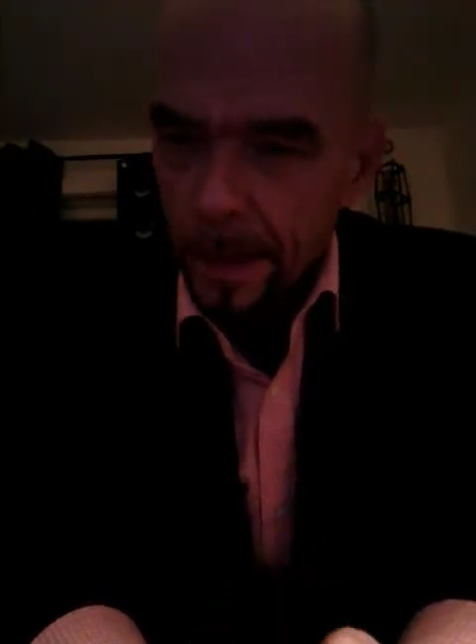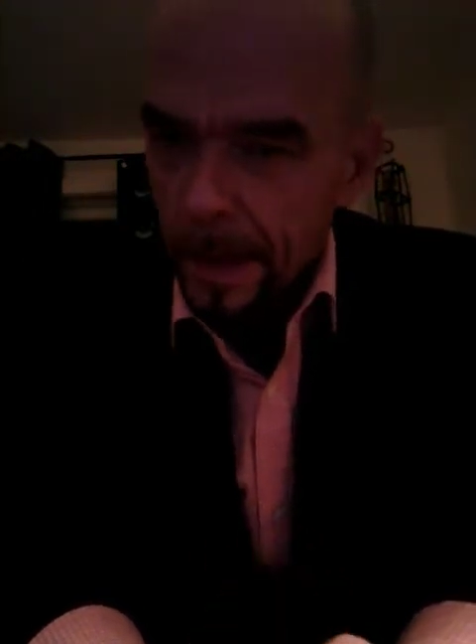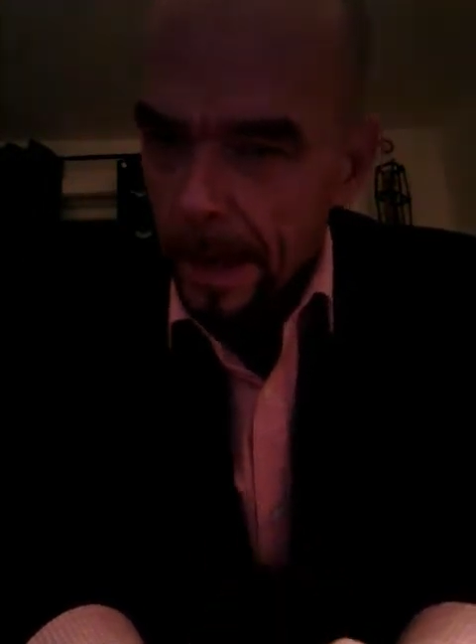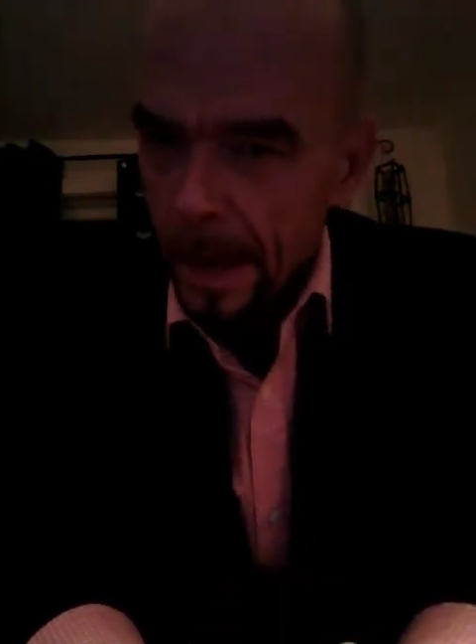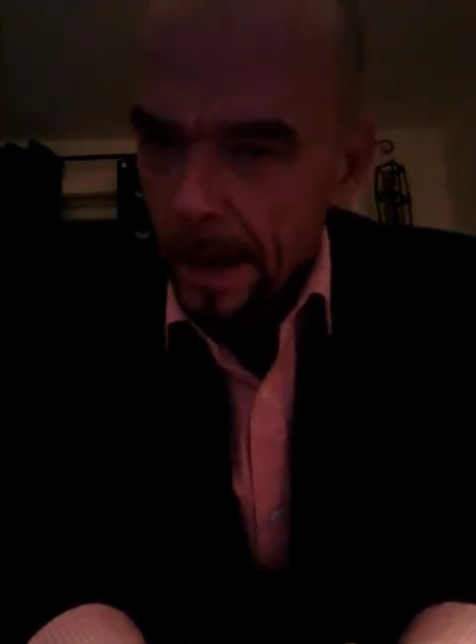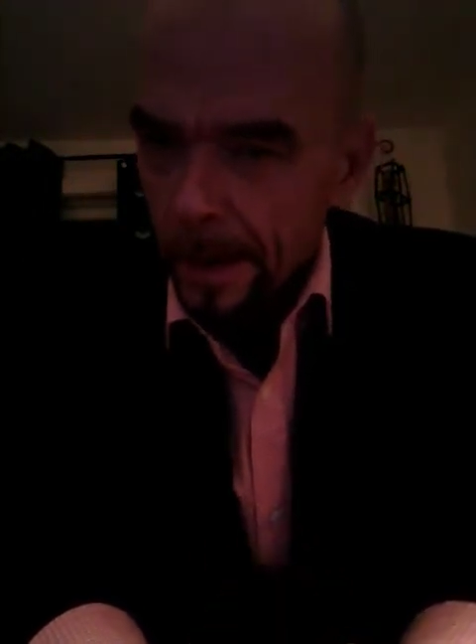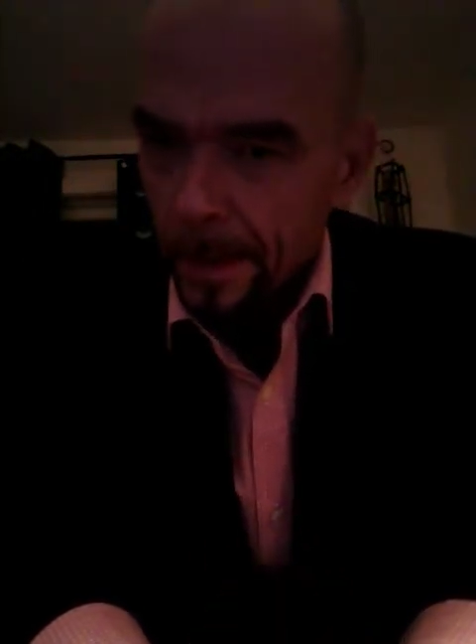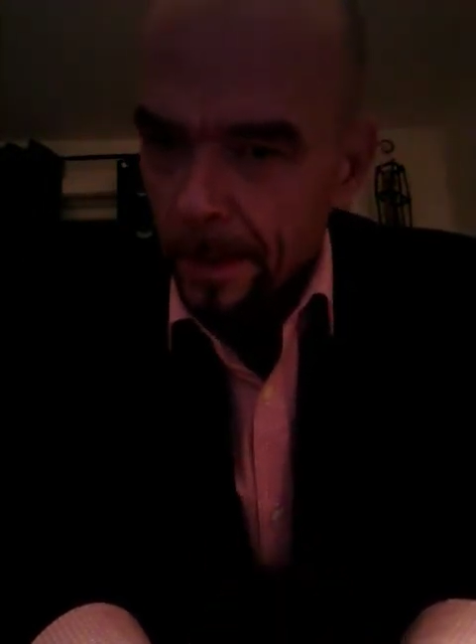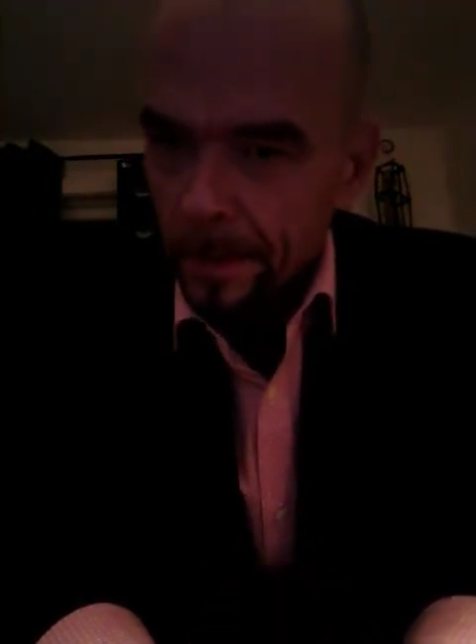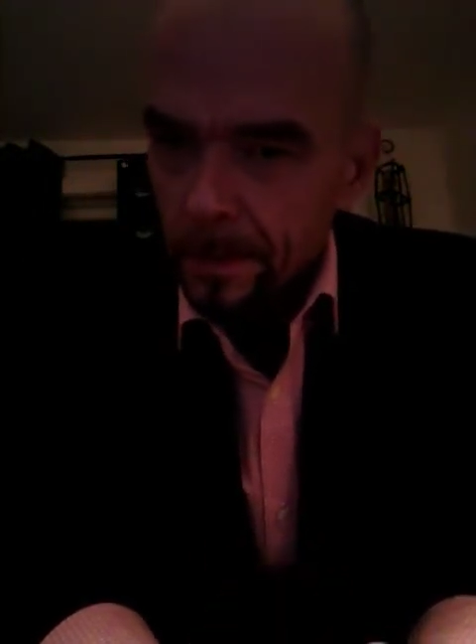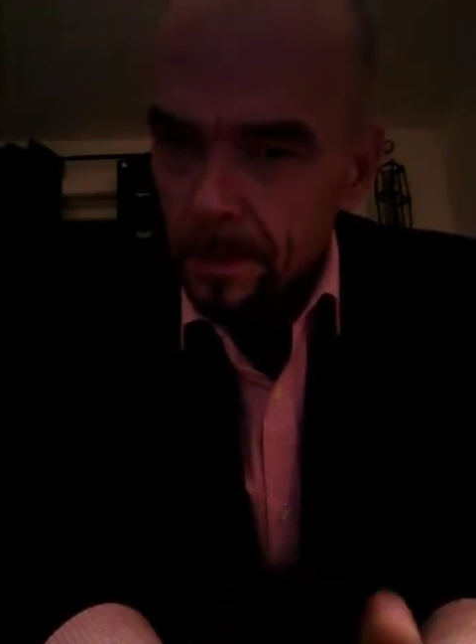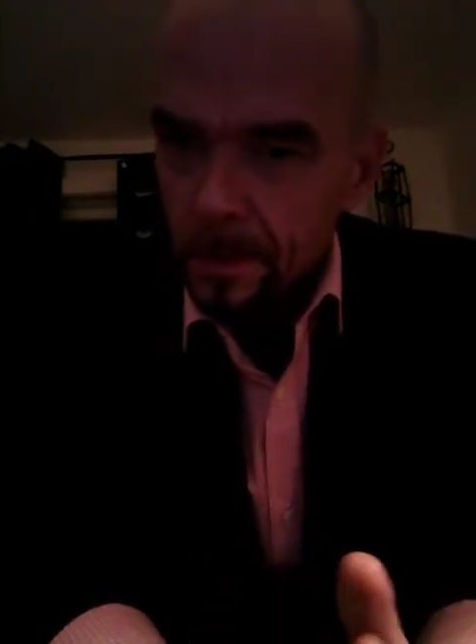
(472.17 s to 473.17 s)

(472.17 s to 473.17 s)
Canada,